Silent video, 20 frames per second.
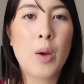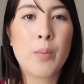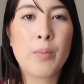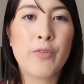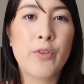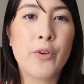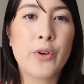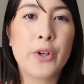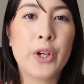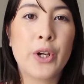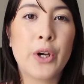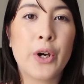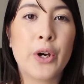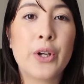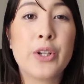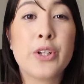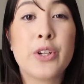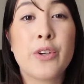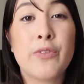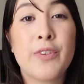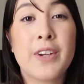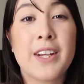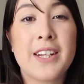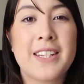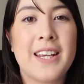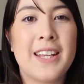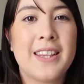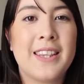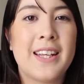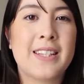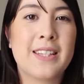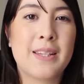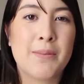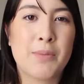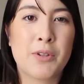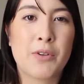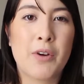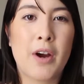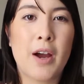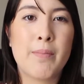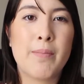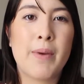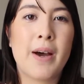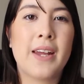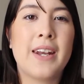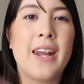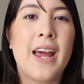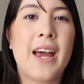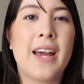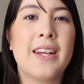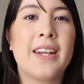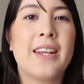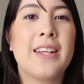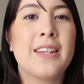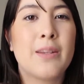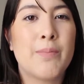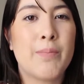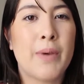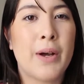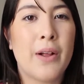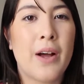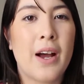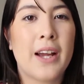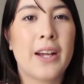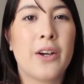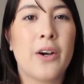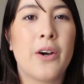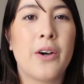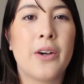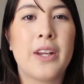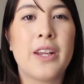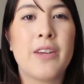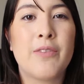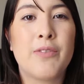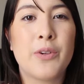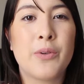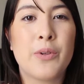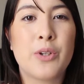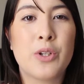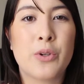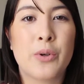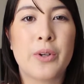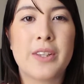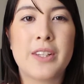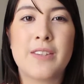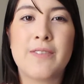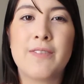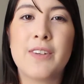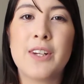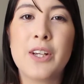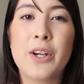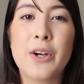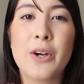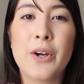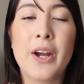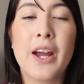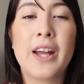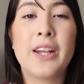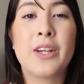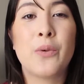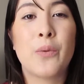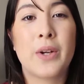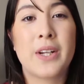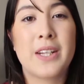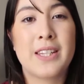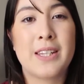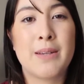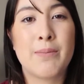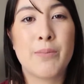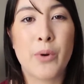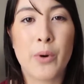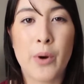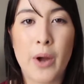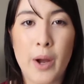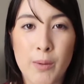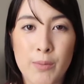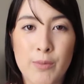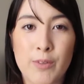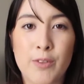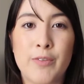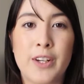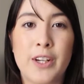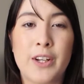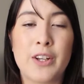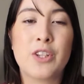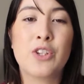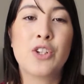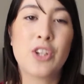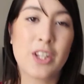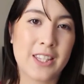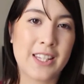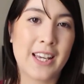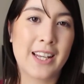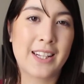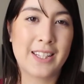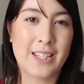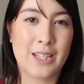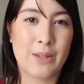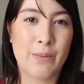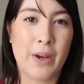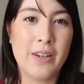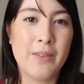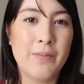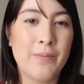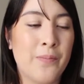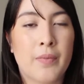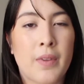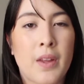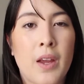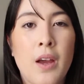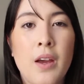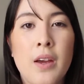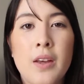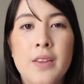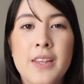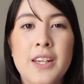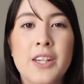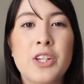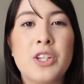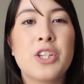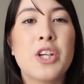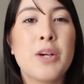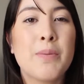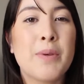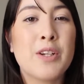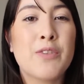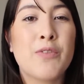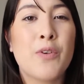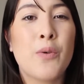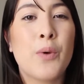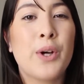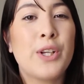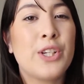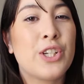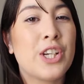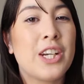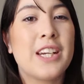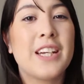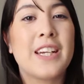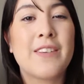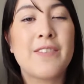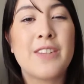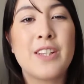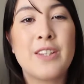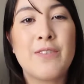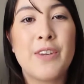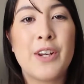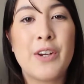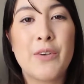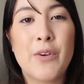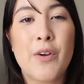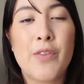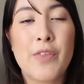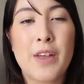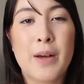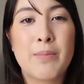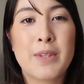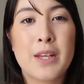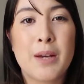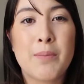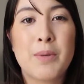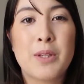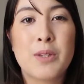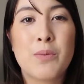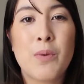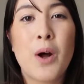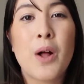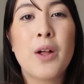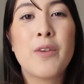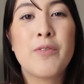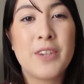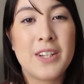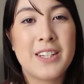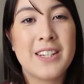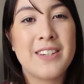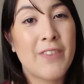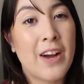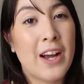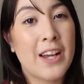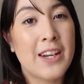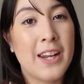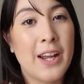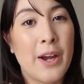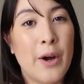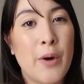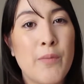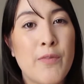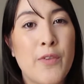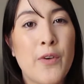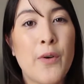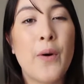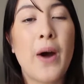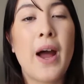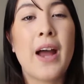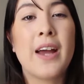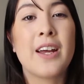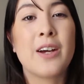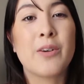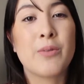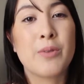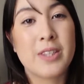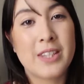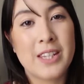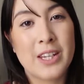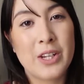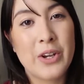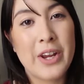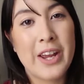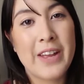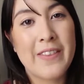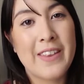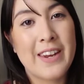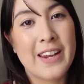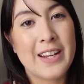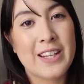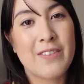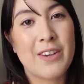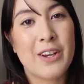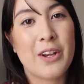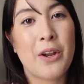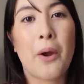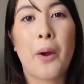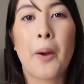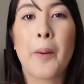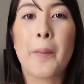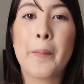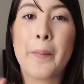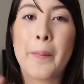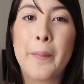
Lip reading: Before you go, don't forget to hit that subscribe button and hit the bell icon if you enjoyed this video and you want to see more helpful videos just like this one. Thank you so much for watching. Give this video a thumbs up as well if you did find it helpful, and I will see you in the next video.